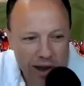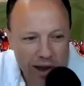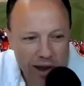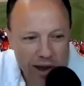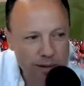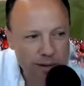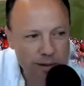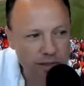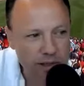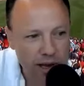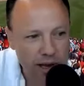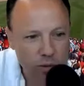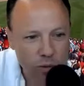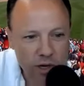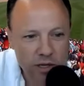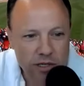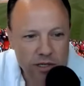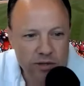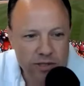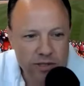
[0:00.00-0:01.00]
come off and I'm like,
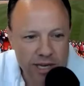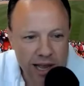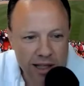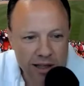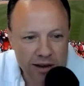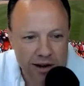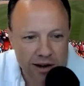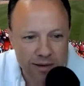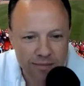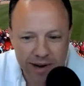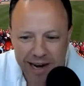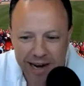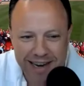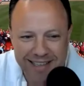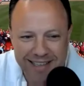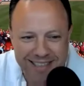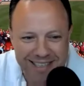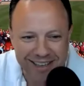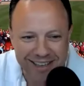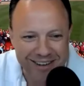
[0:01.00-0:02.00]
what'd you tell her? I'm like, I
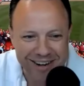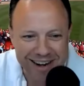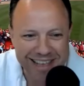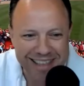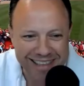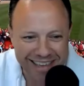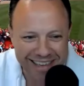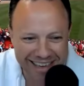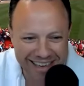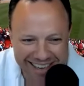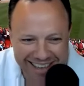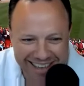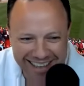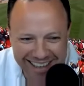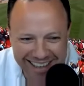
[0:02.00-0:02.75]
didn't tell her anything.